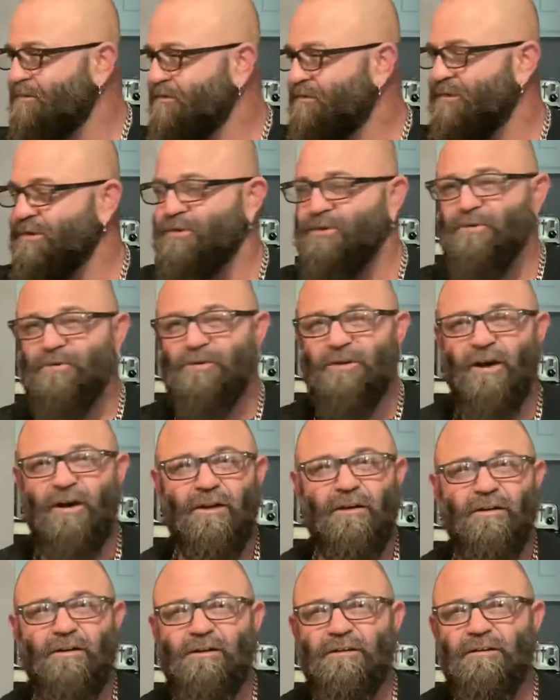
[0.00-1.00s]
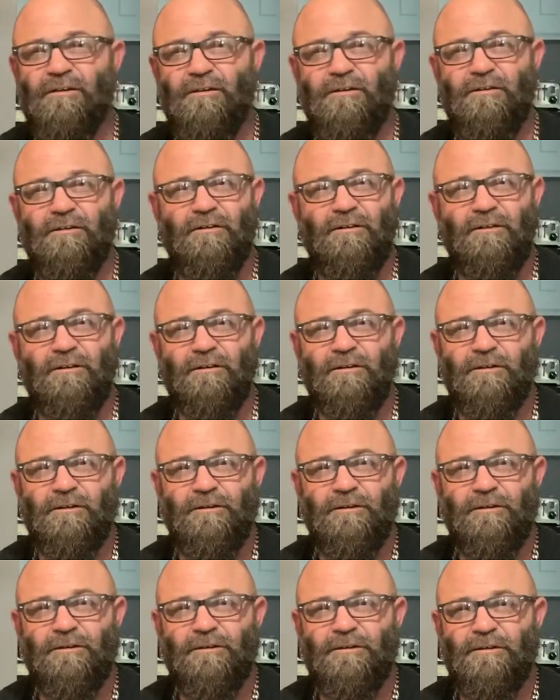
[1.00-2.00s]
the new guard,
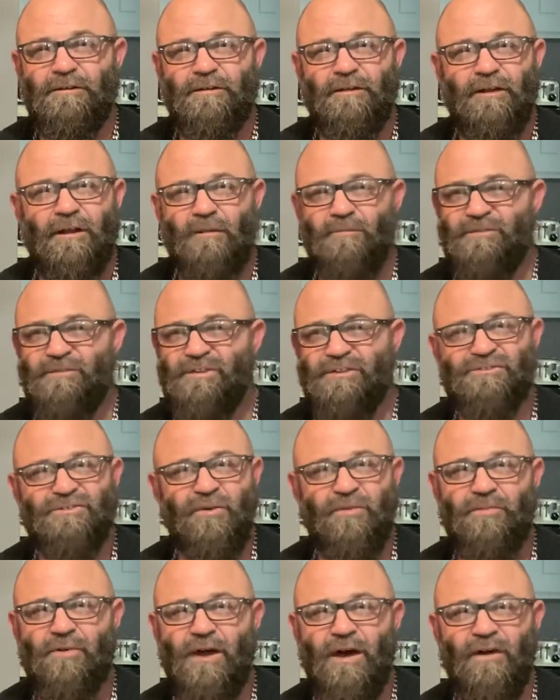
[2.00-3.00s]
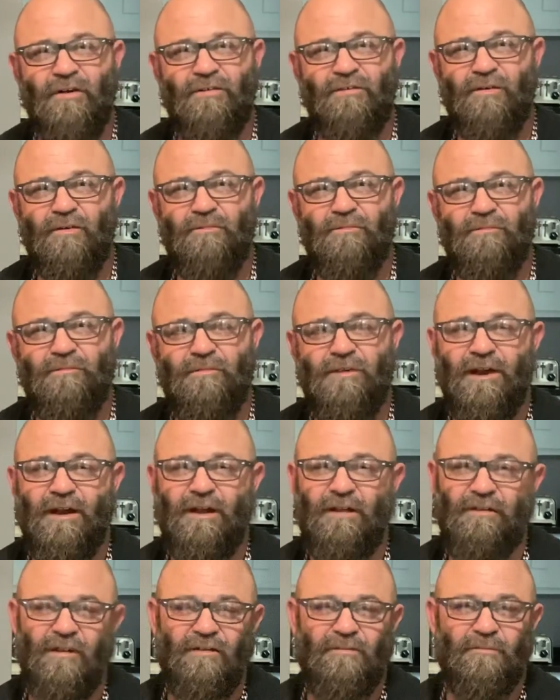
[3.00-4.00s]
I'm just so proud of them and I
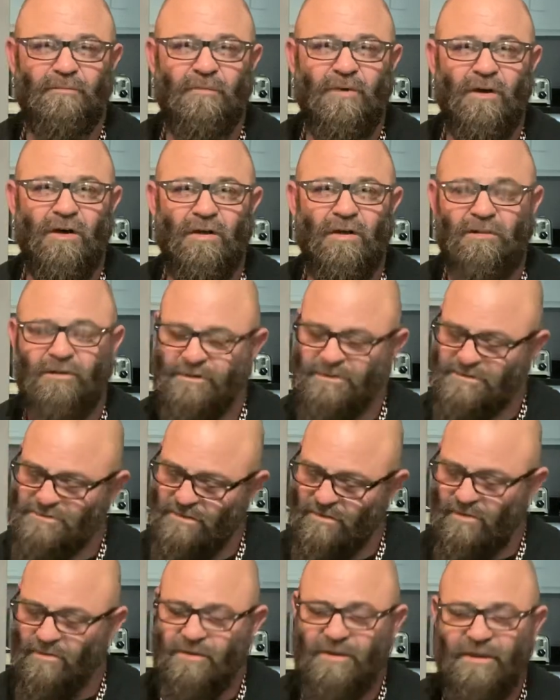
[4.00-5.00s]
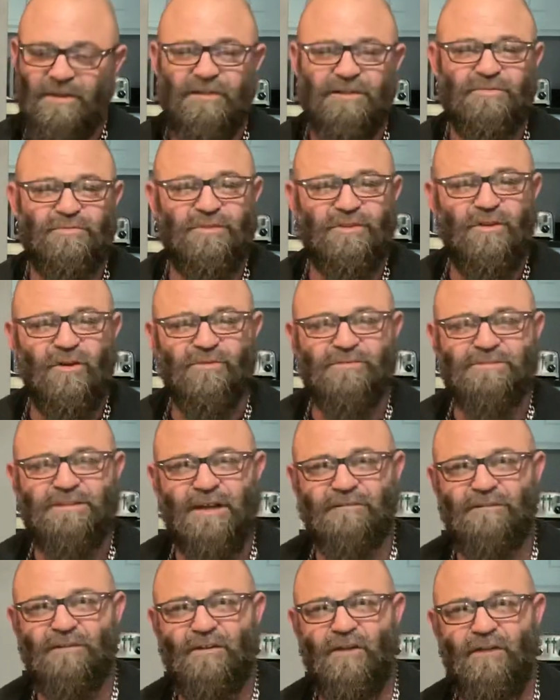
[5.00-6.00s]
love them all. So this one goes
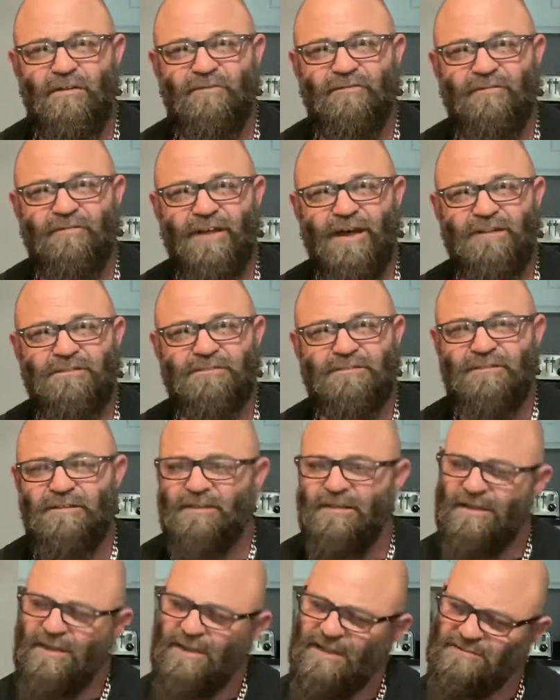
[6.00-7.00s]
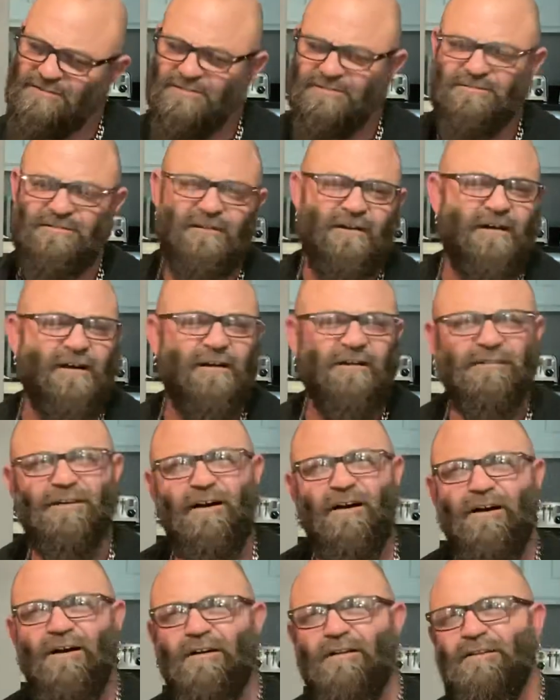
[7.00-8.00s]
out to all the vets and just to all
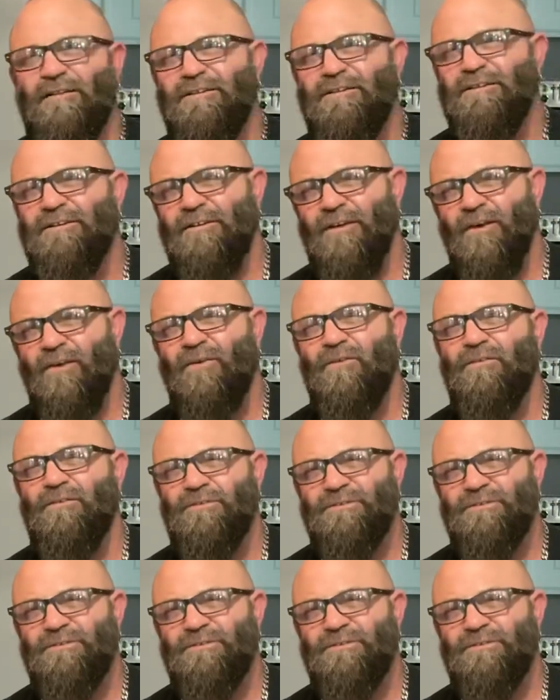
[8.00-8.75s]
y'all, you know,